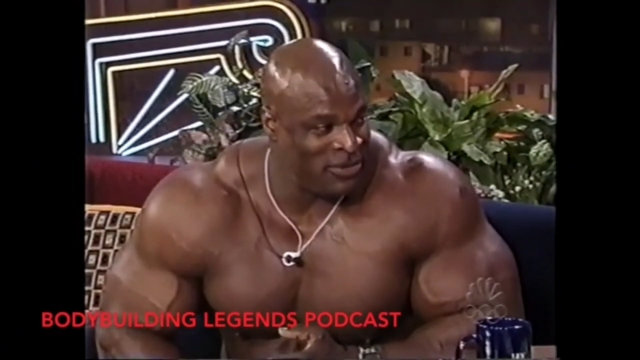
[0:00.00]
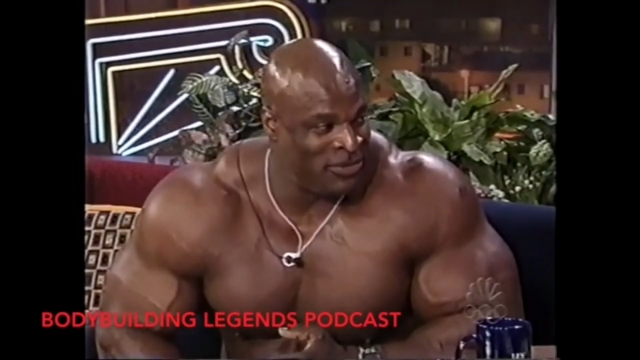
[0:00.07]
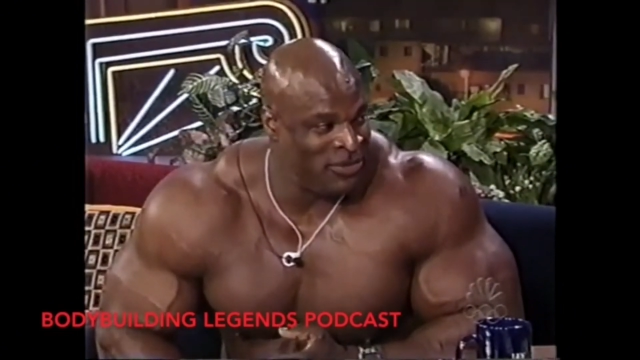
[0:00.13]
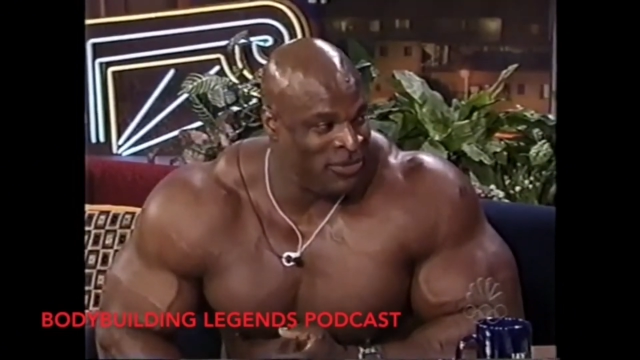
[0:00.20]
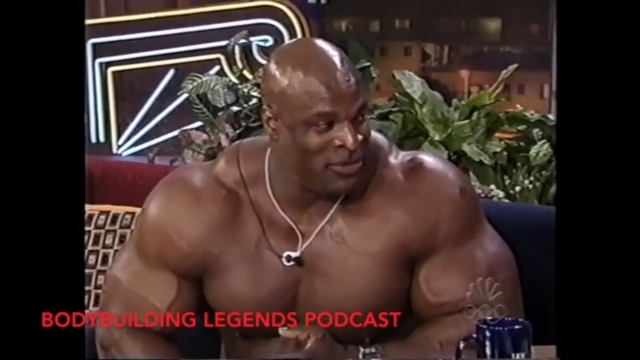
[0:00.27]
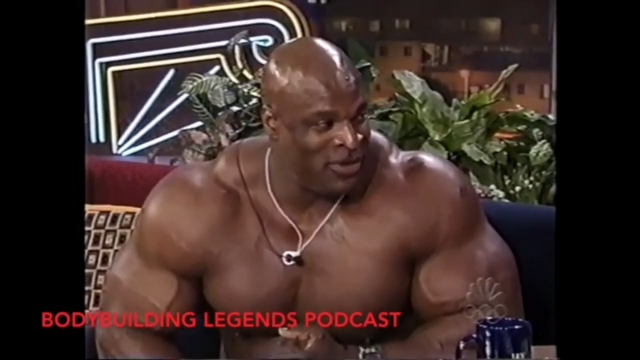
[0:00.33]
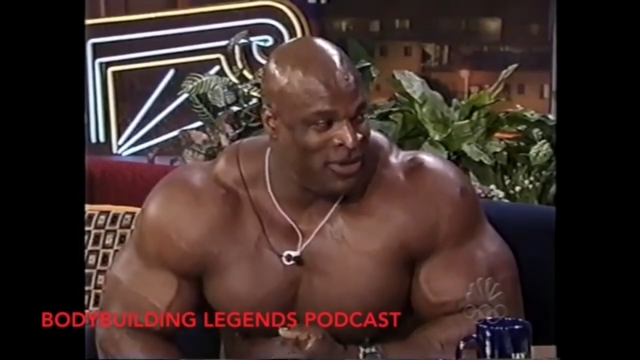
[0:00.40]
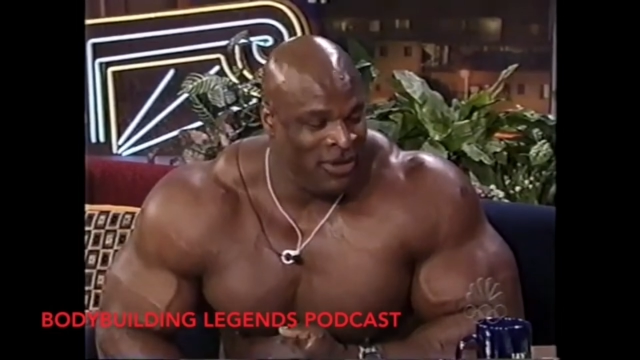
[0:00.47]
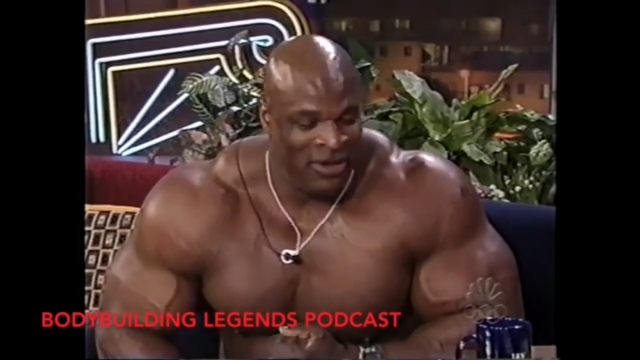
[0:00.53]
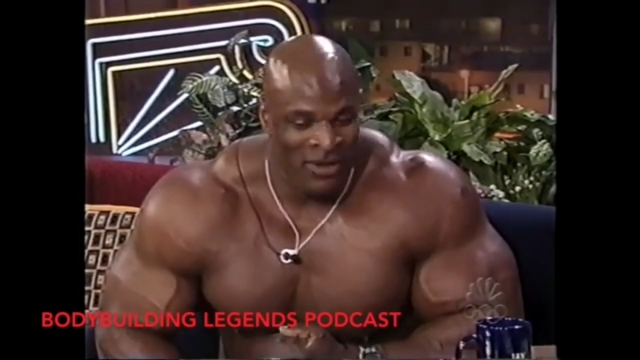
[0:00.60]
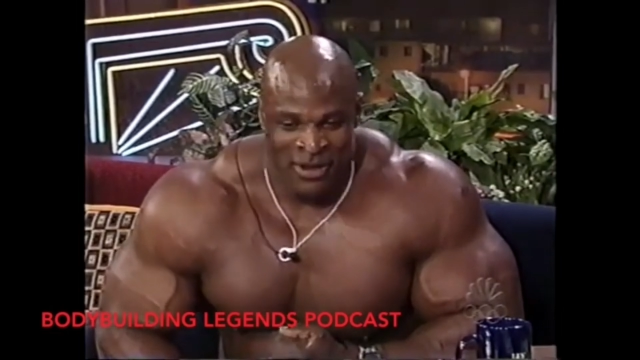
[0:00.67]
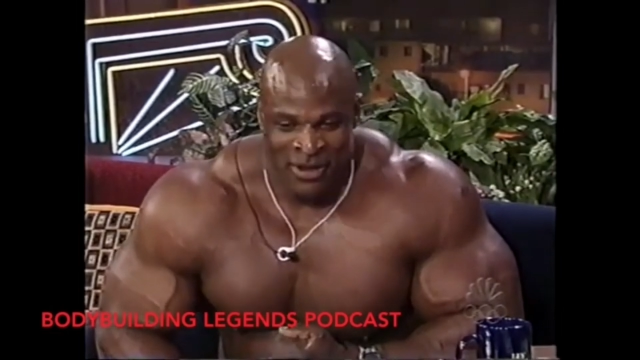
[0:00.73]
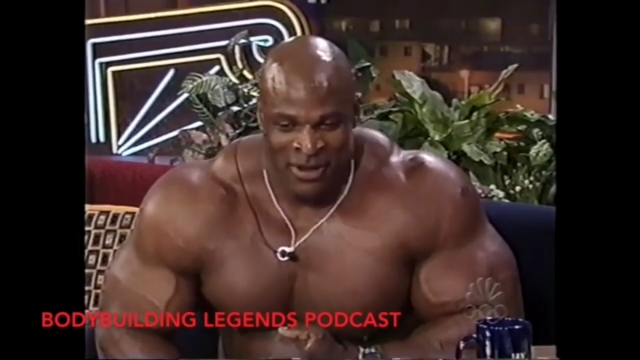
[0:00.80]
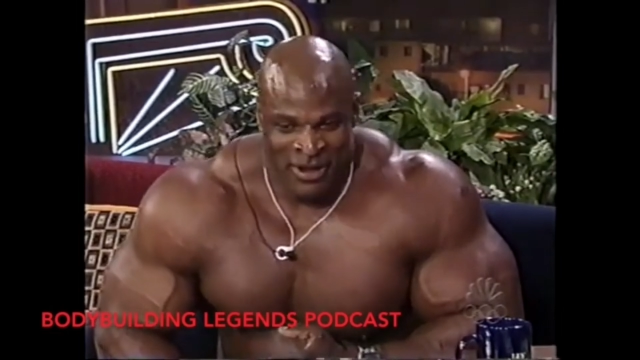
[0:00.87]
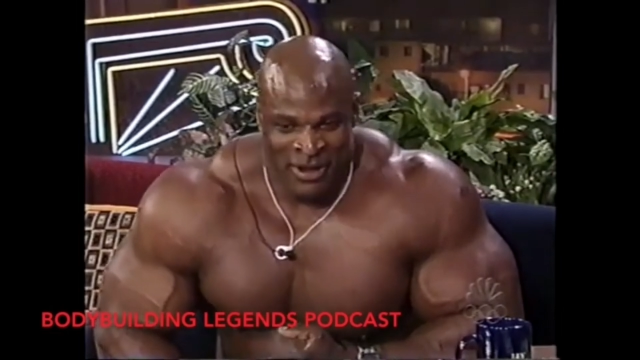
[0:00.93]
So no sex when you're
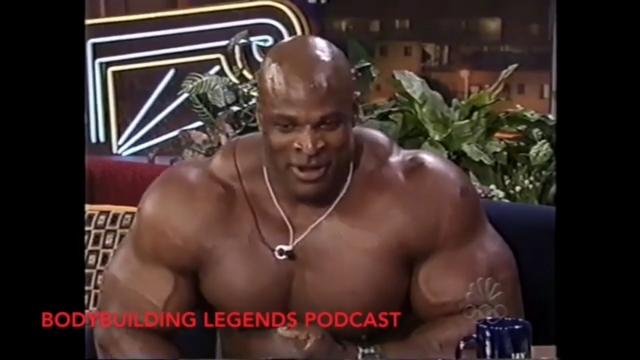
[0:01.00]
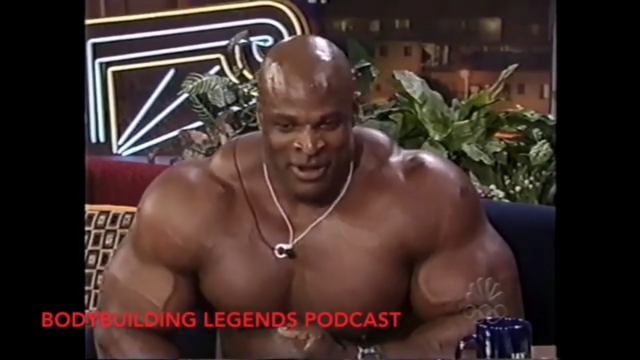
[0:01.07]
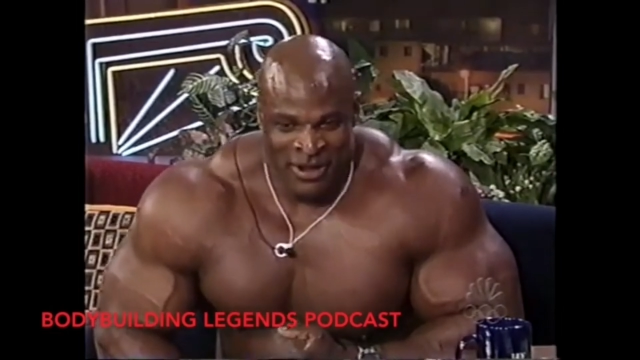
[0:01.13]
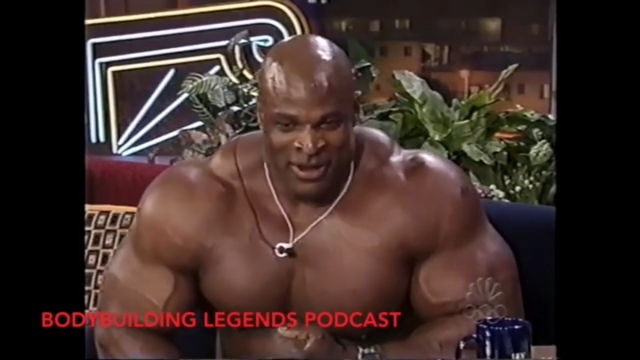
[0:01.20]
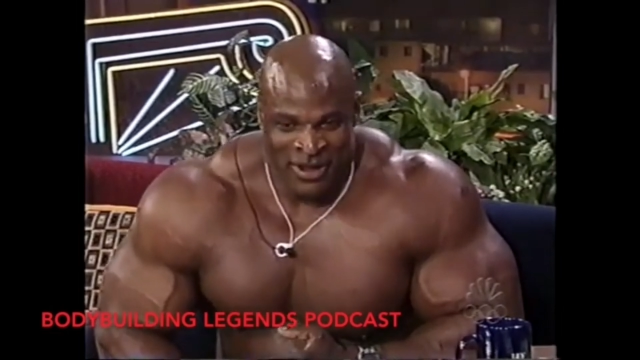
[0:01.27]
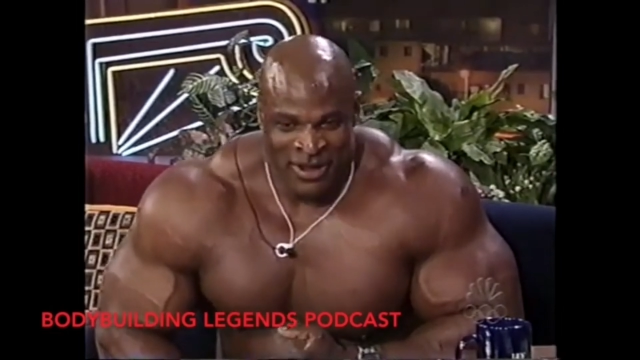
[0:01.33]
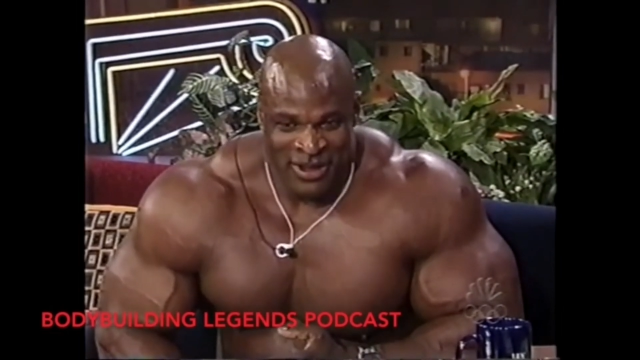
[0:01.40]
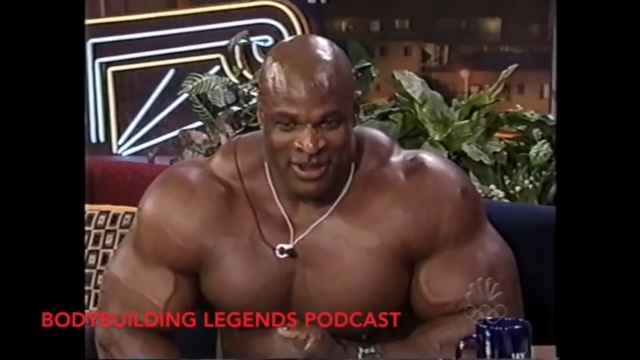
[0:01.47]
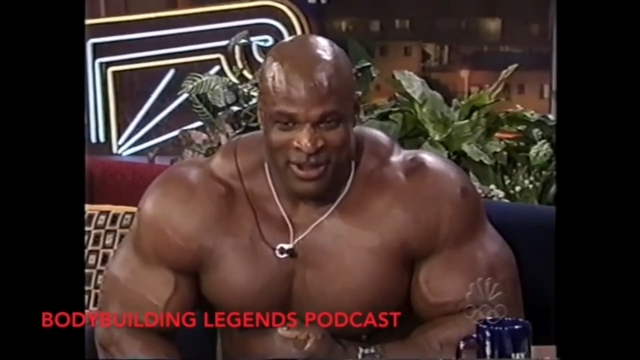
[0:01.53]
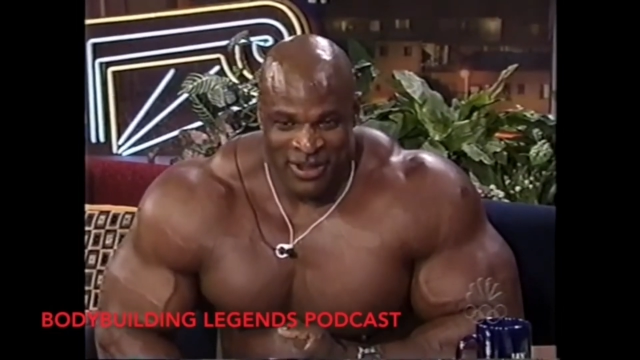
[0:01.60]
training? Why?